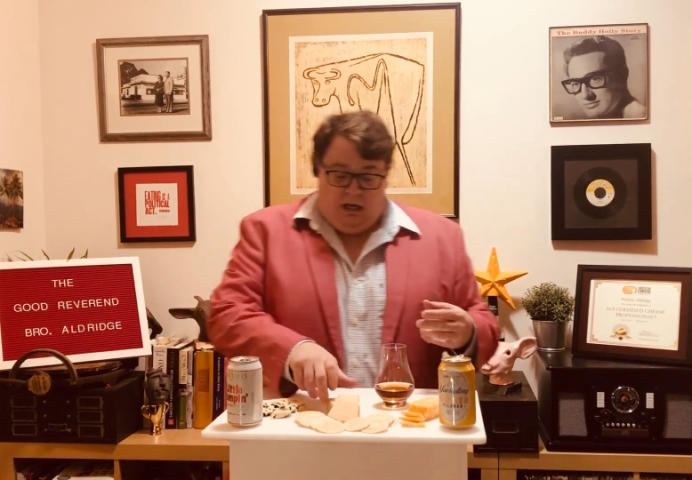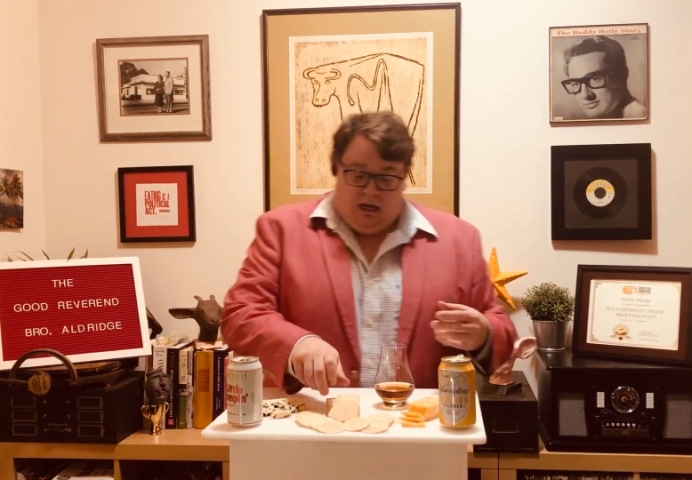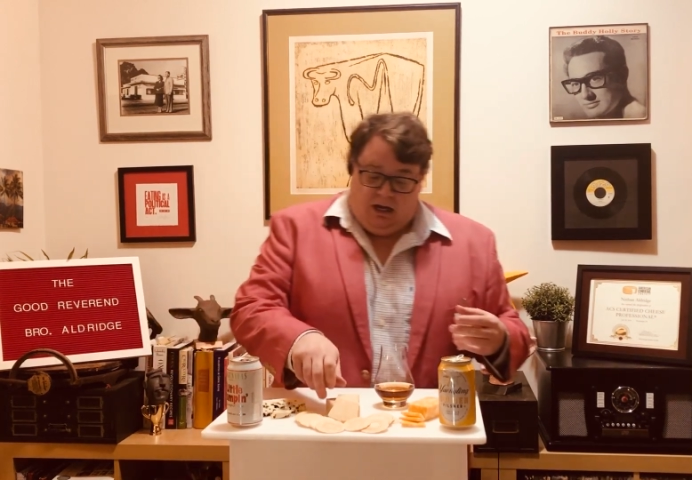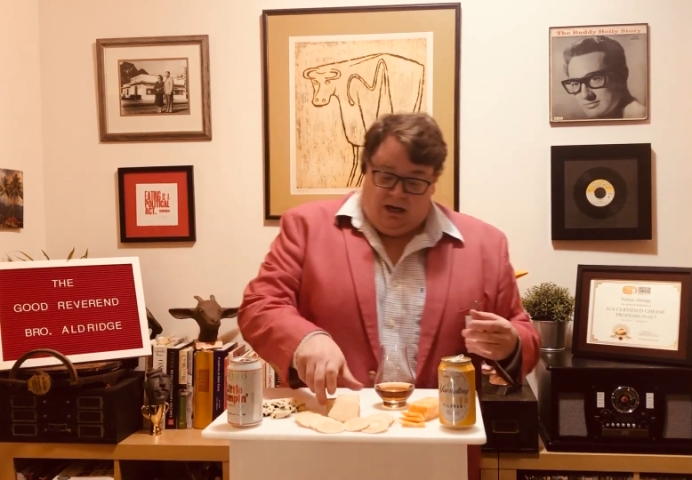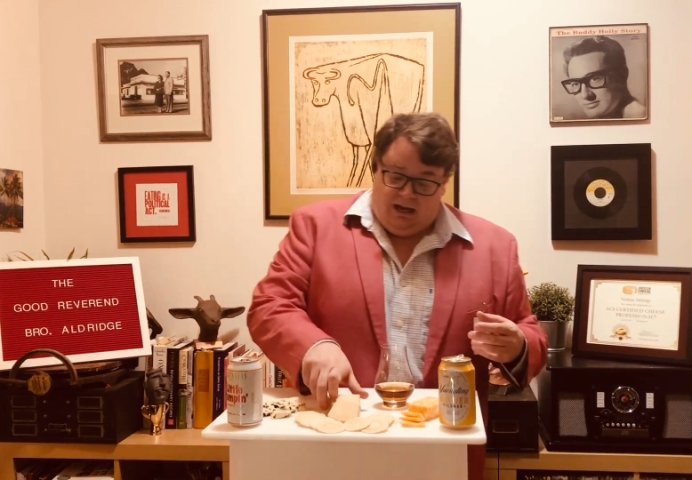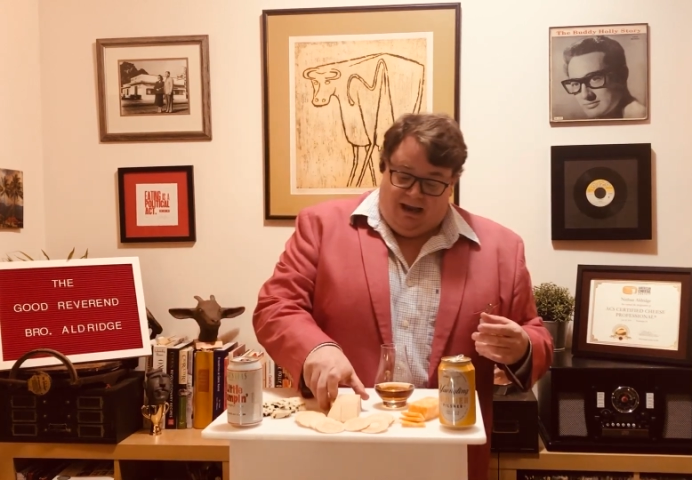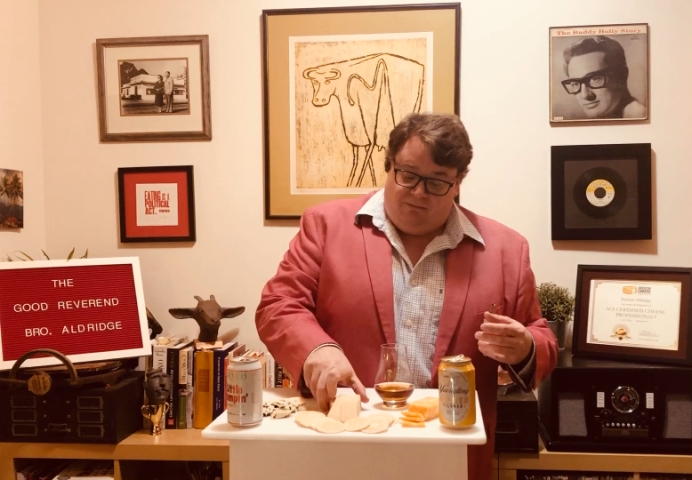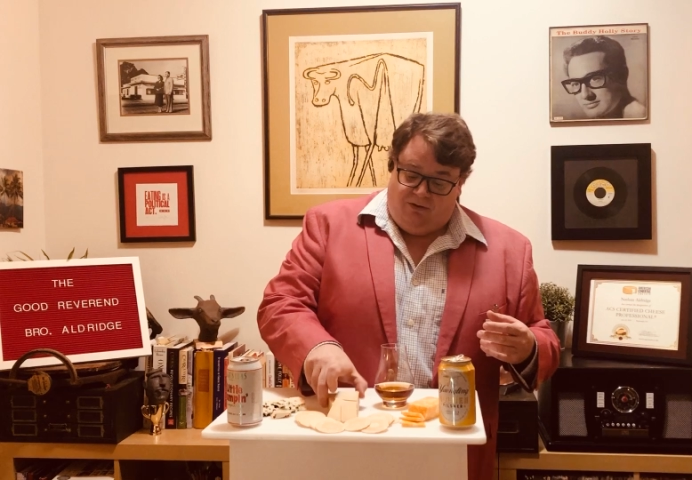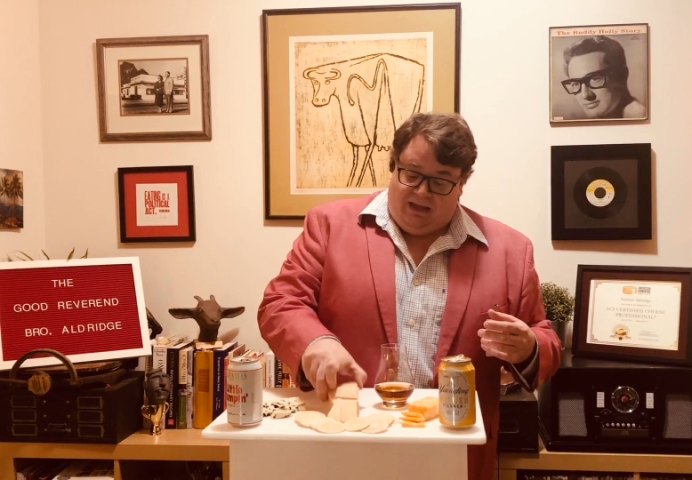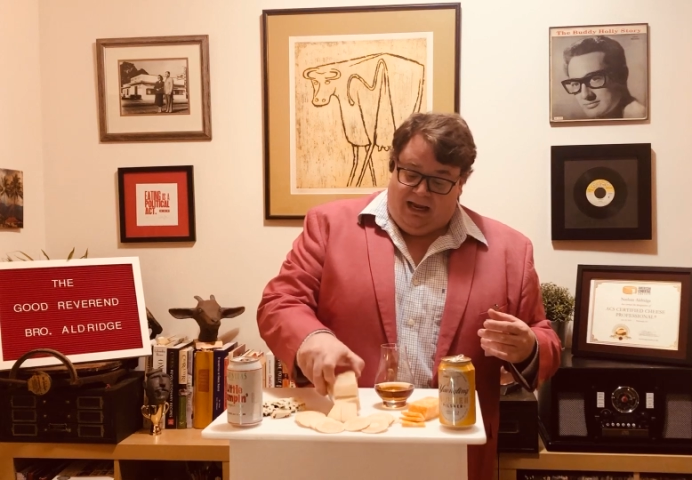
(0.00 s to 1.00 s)

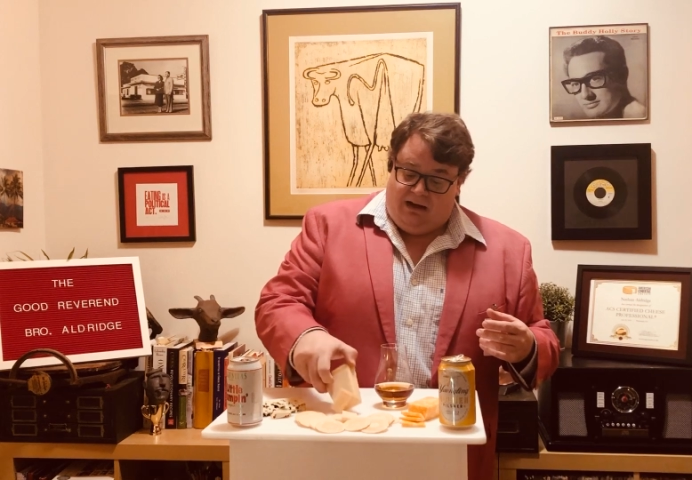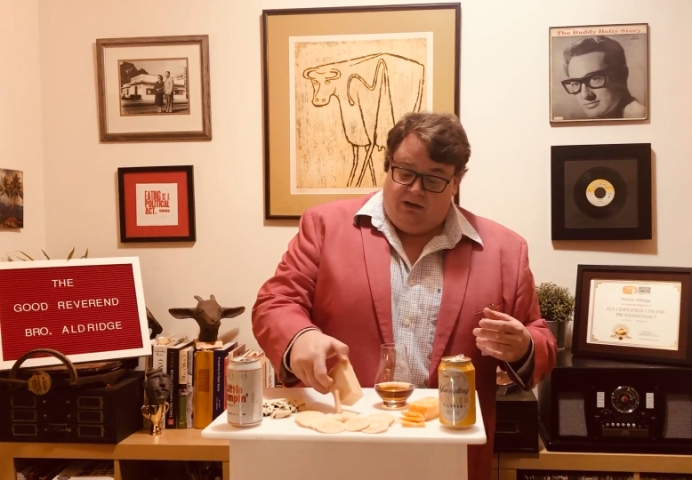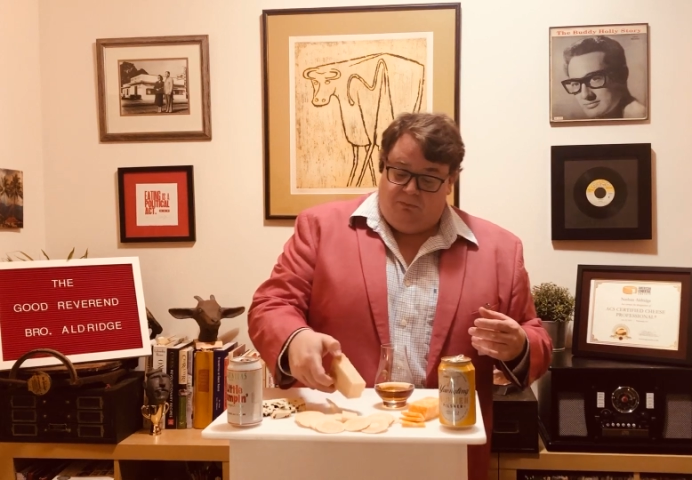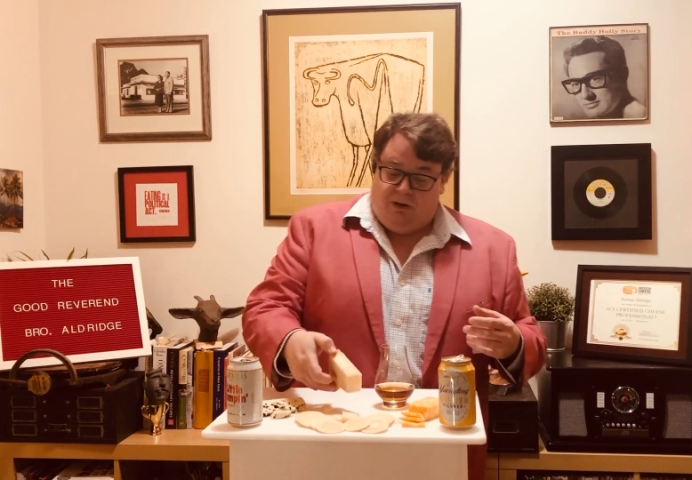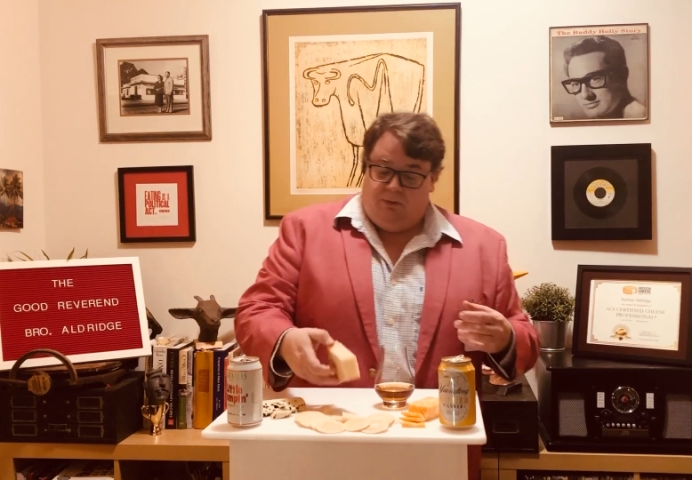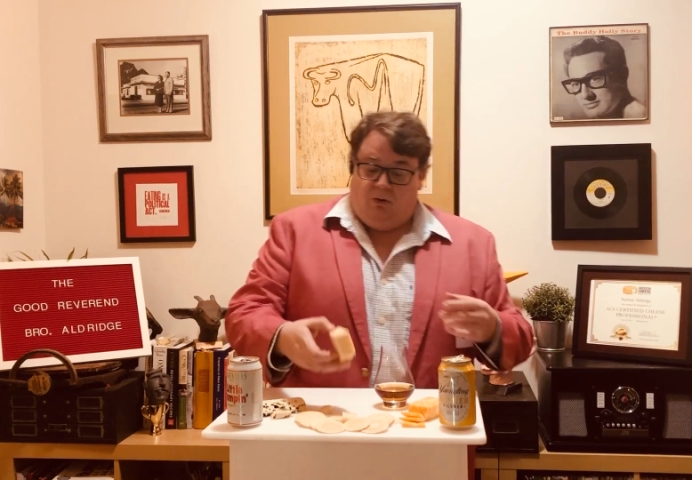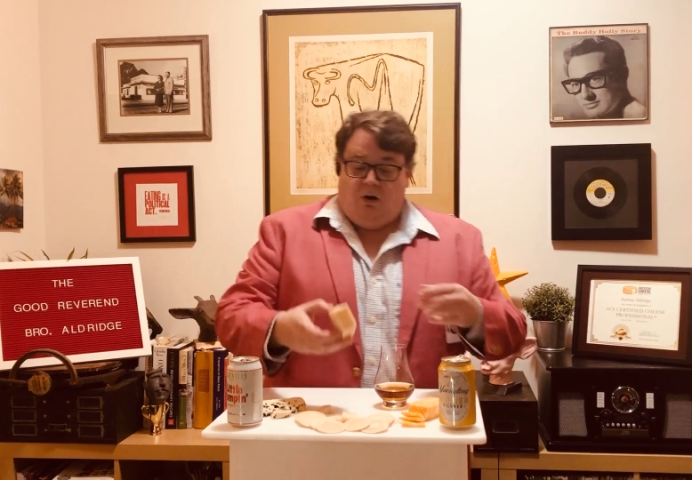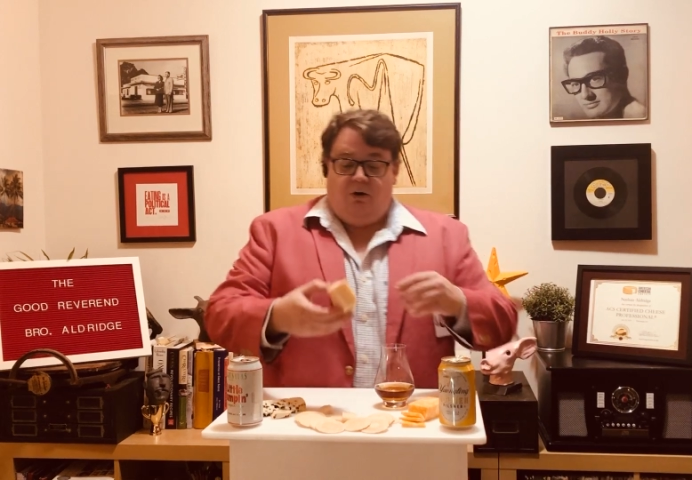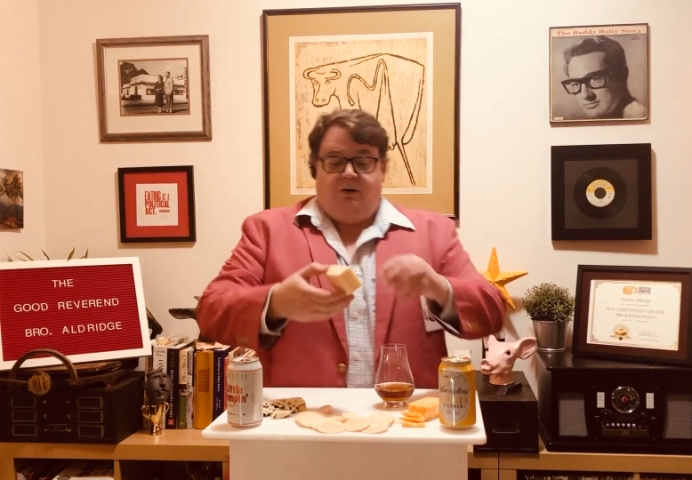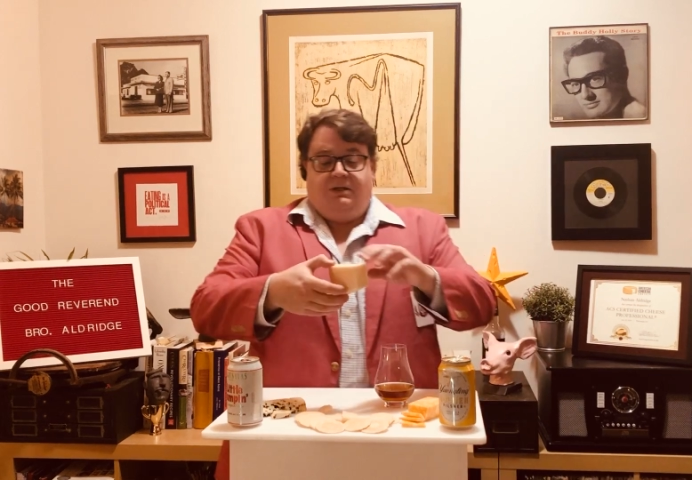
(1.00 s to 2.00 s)
After that, probably a little
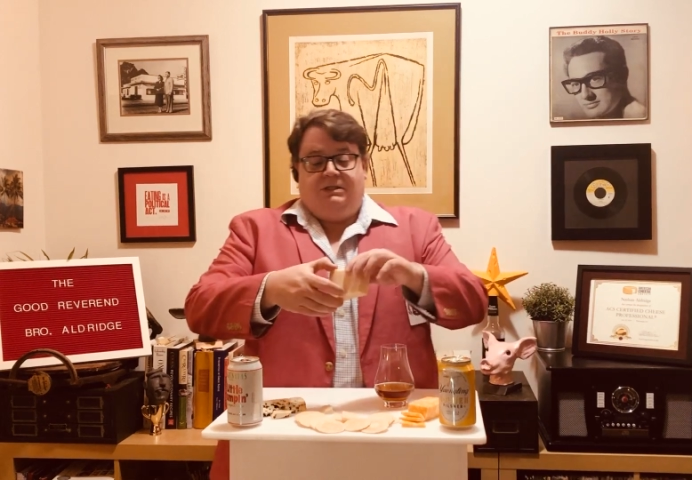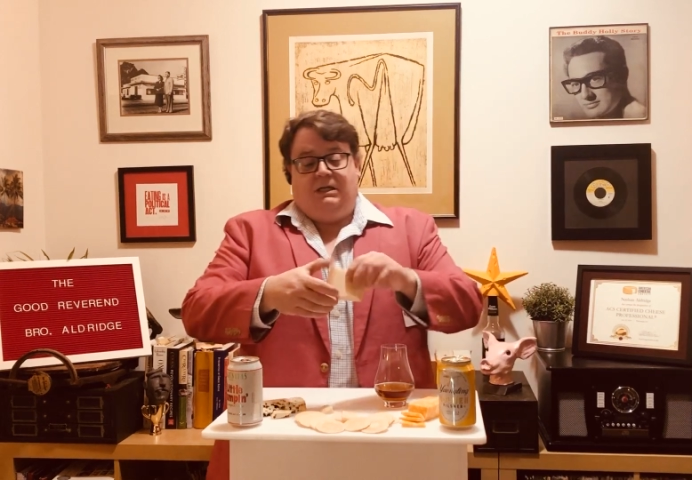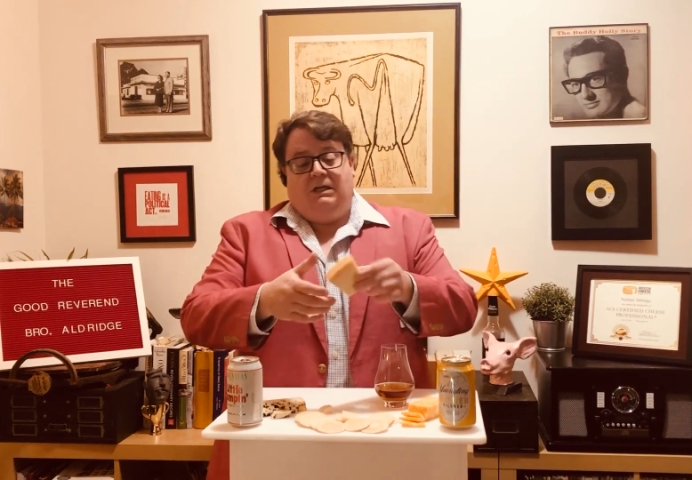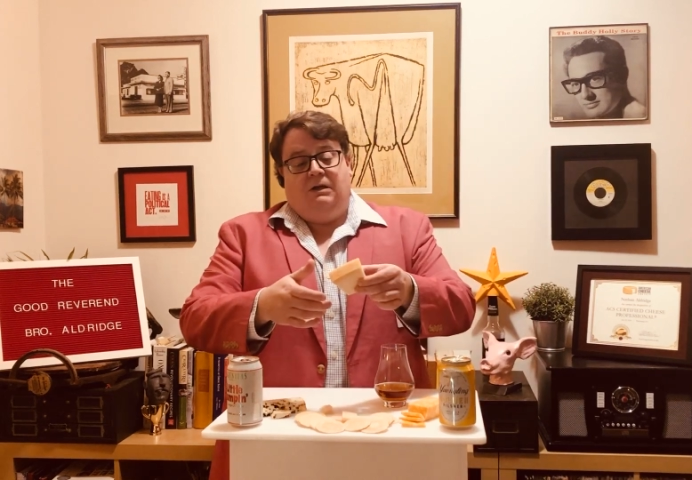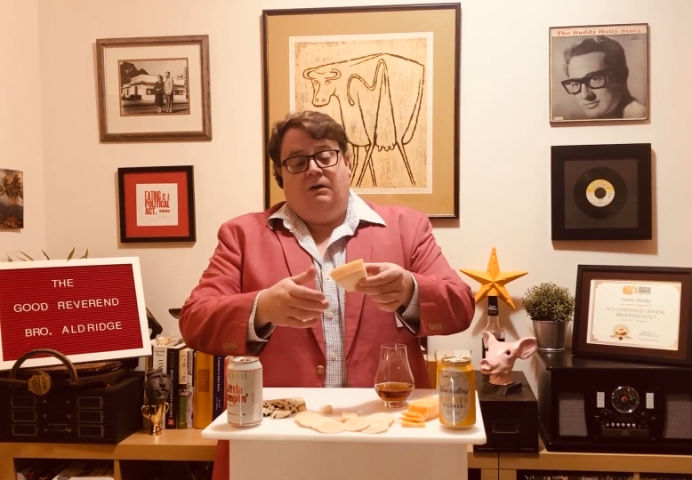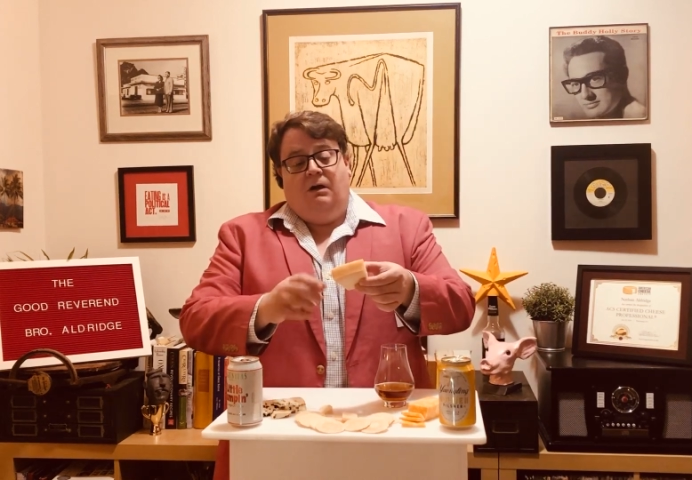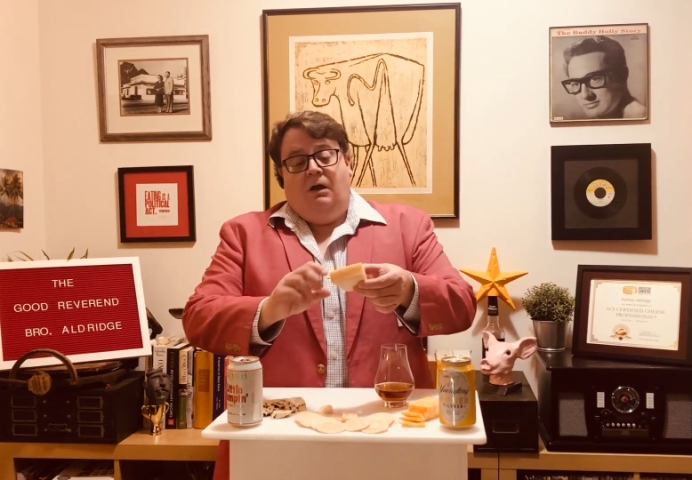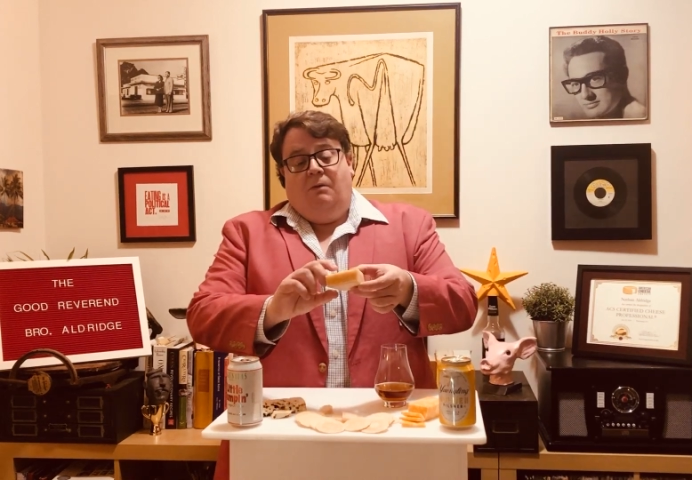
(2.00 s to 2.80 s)
harder to see here,